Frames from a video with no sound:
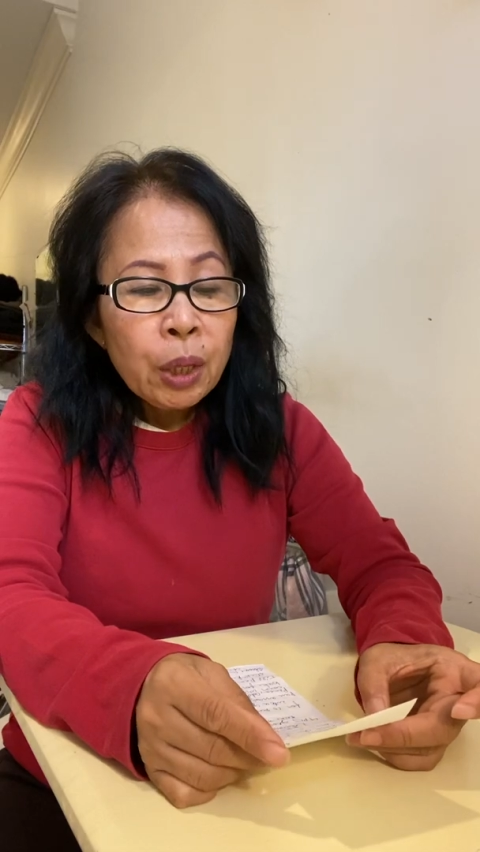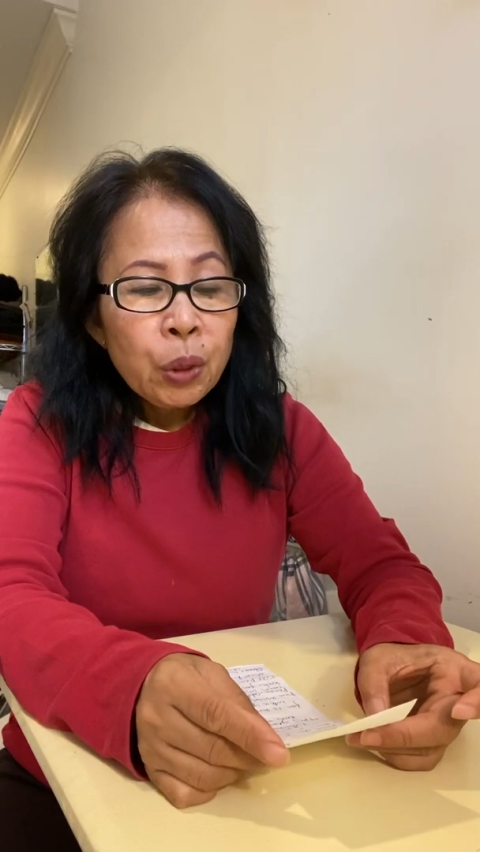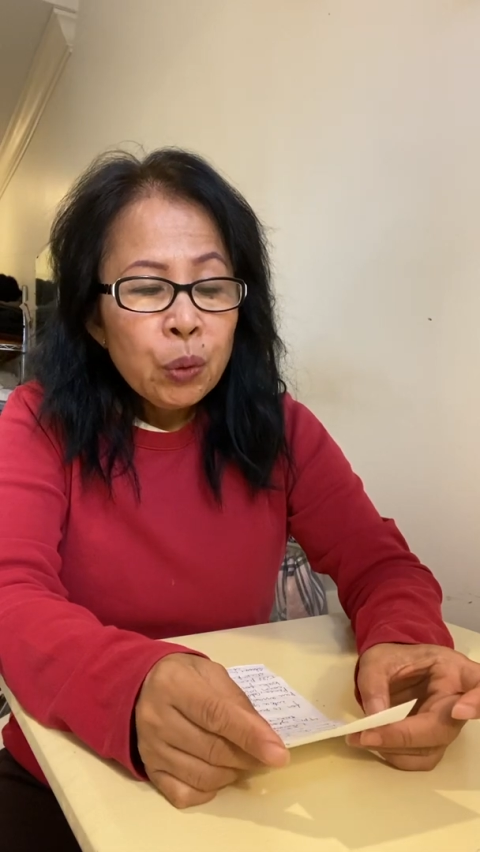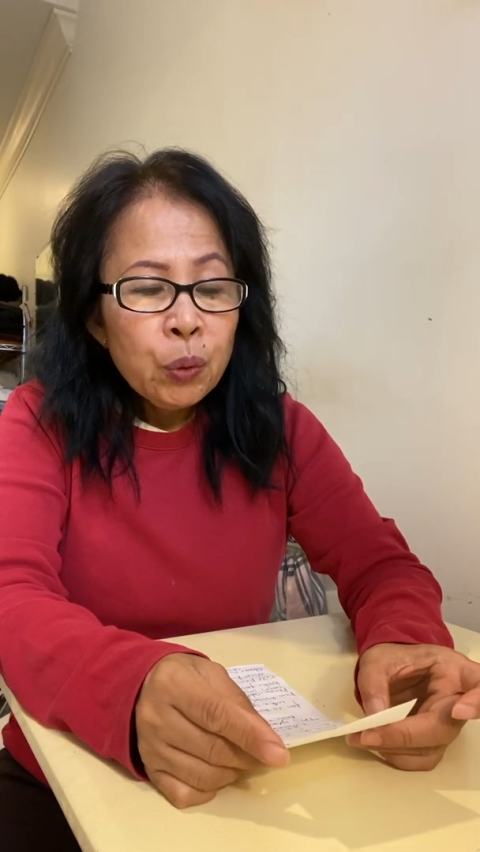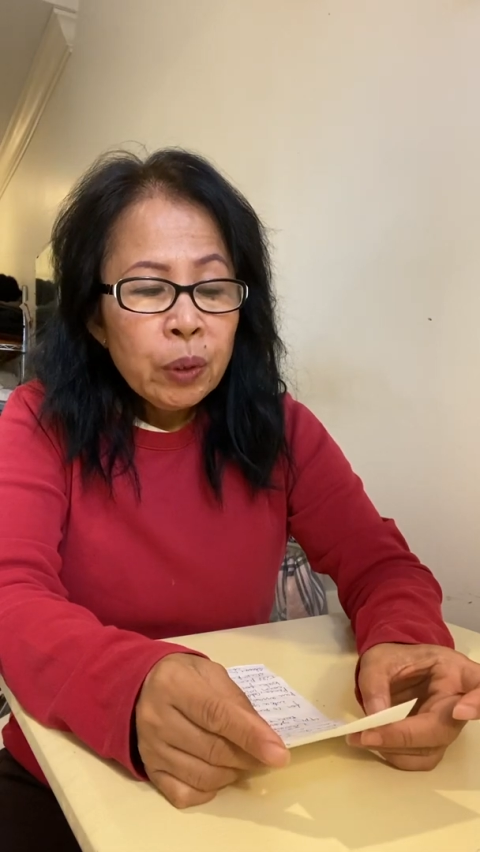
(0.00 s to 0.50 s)

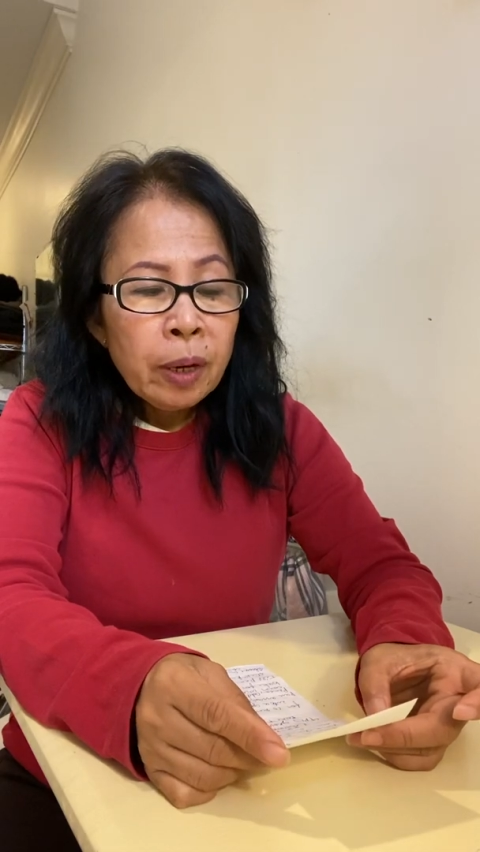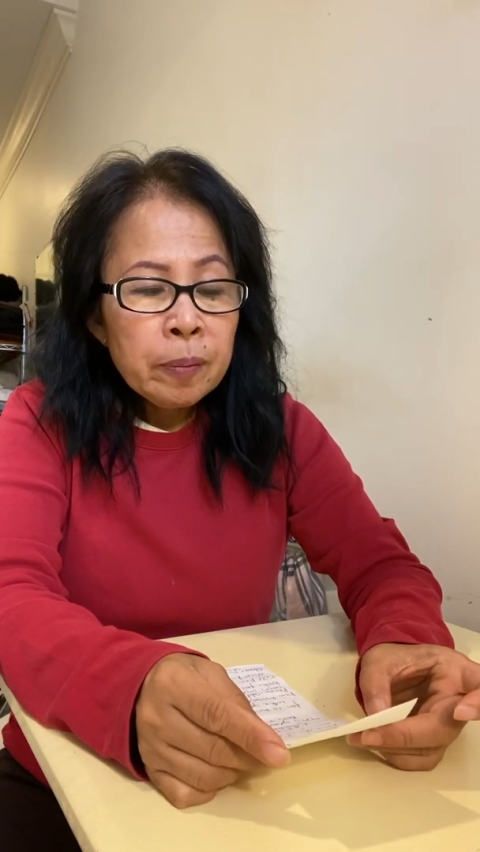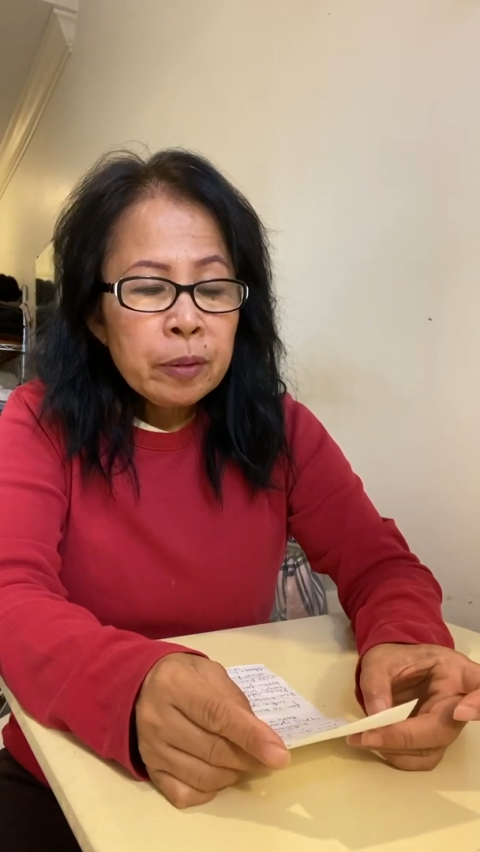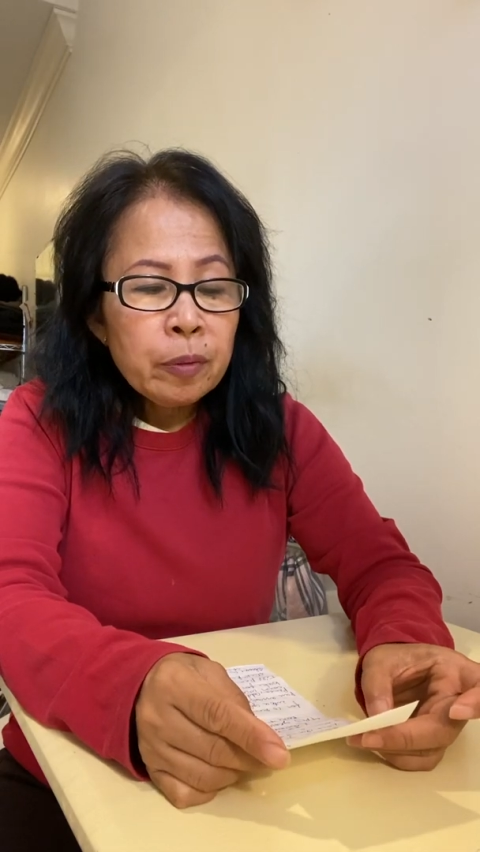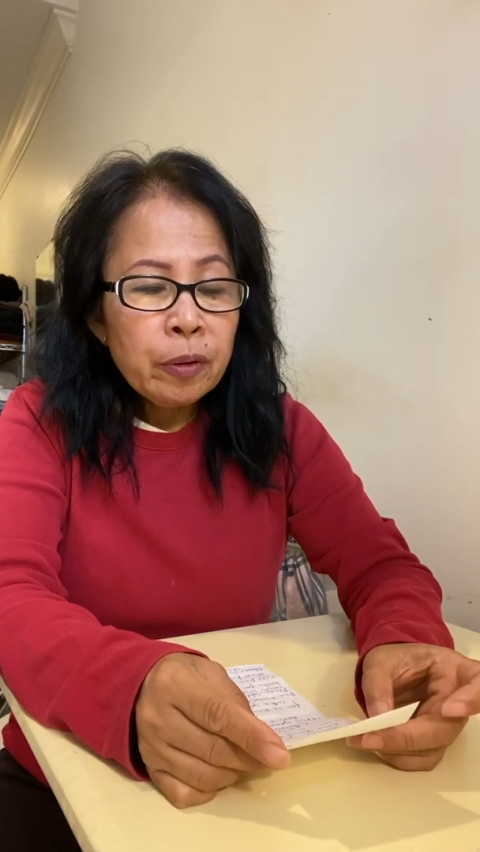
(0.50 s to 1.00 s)
2 cups
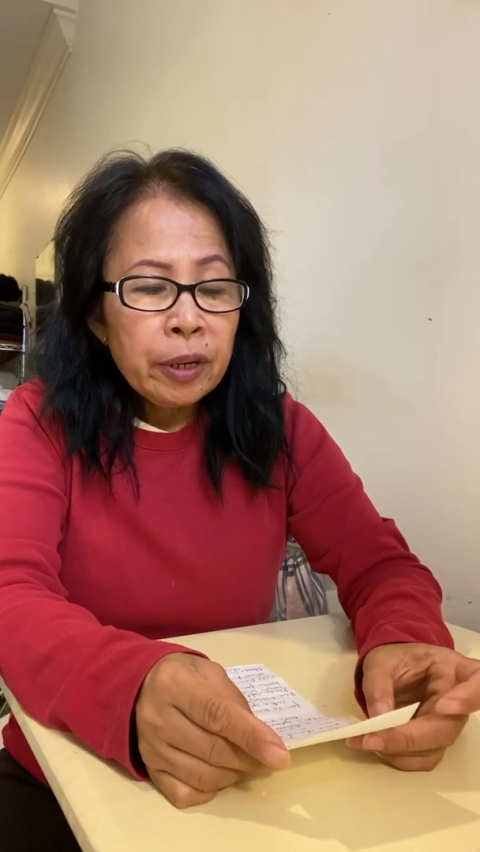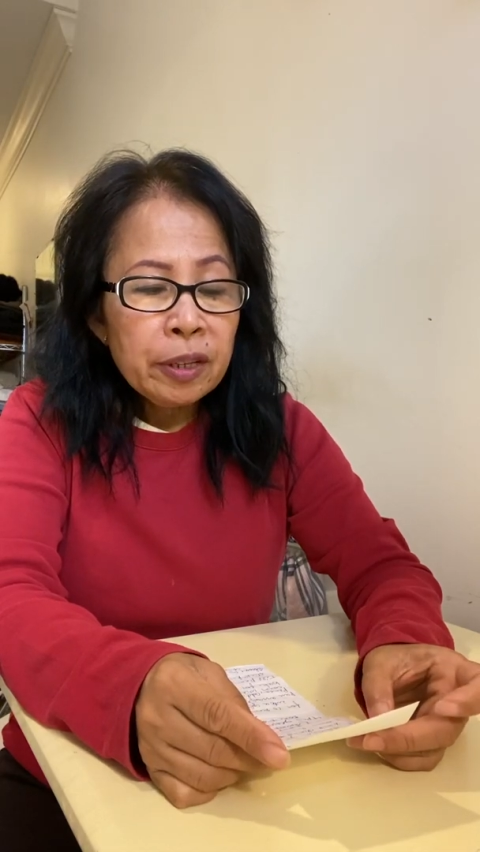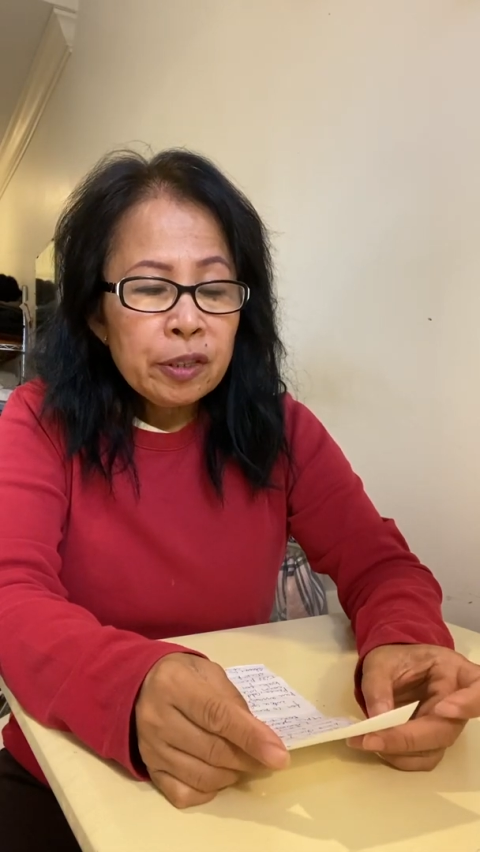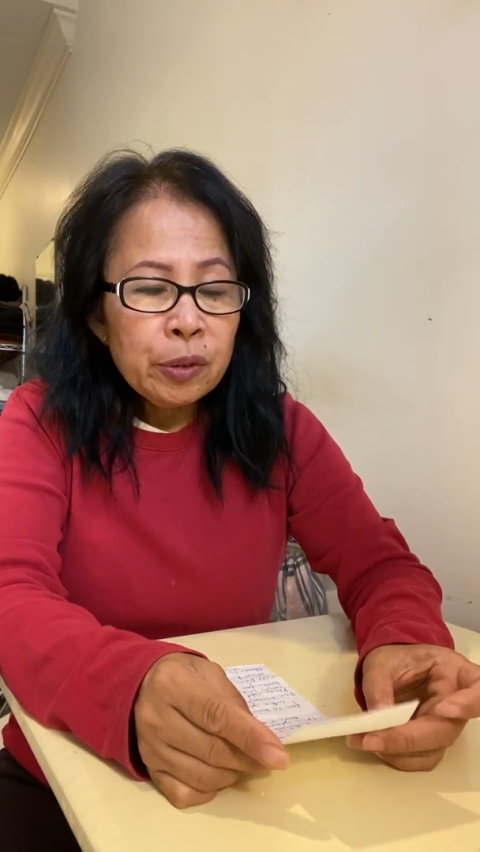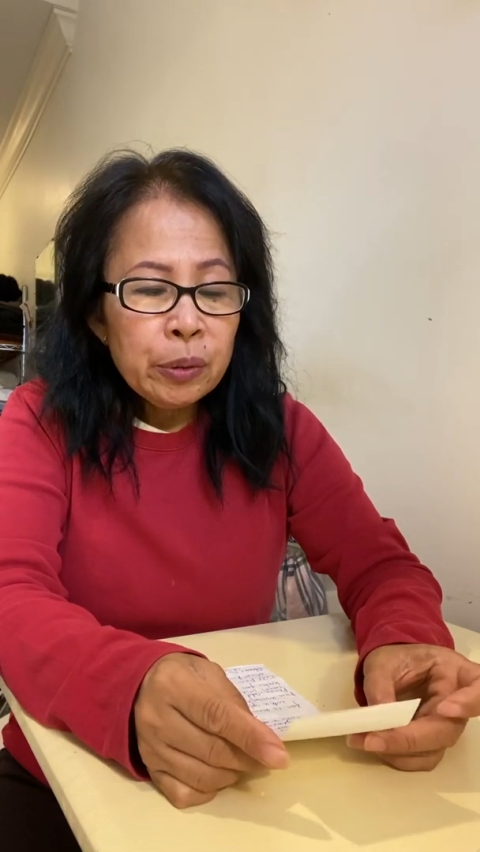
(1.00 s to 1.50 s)
of
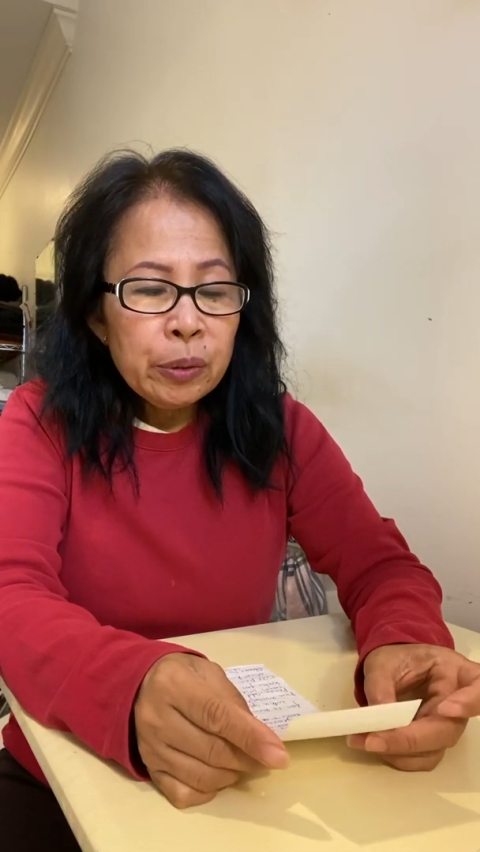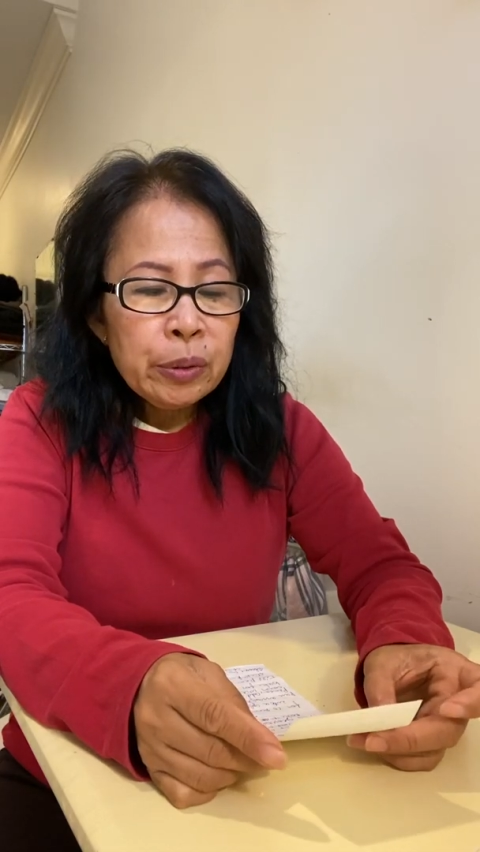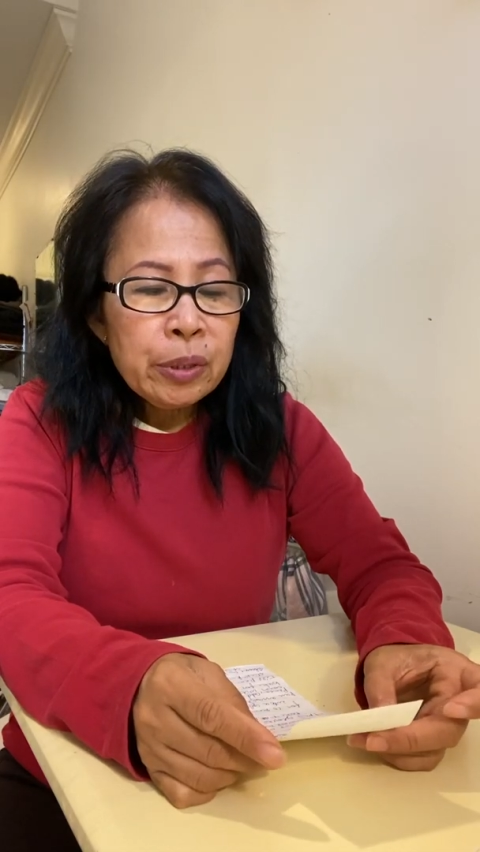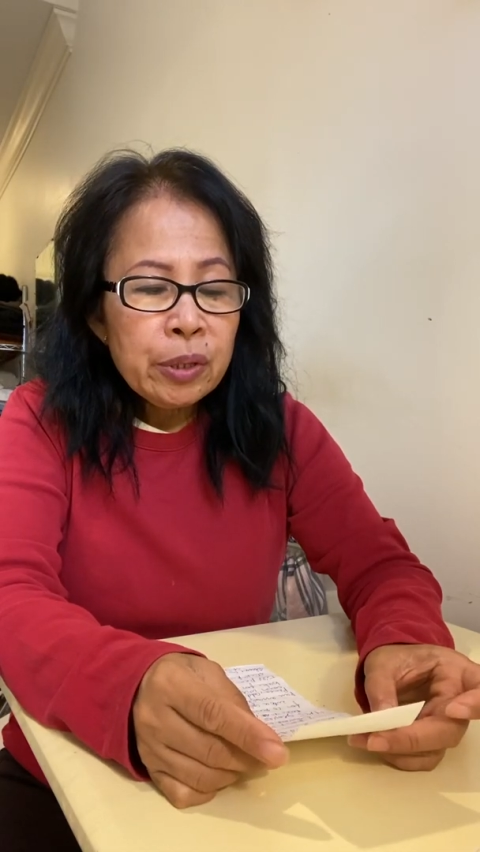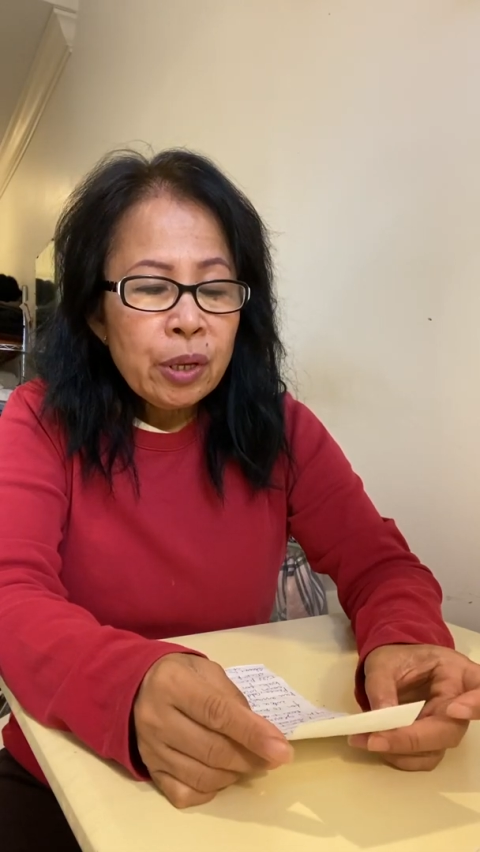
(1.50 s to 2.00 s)
orange juice,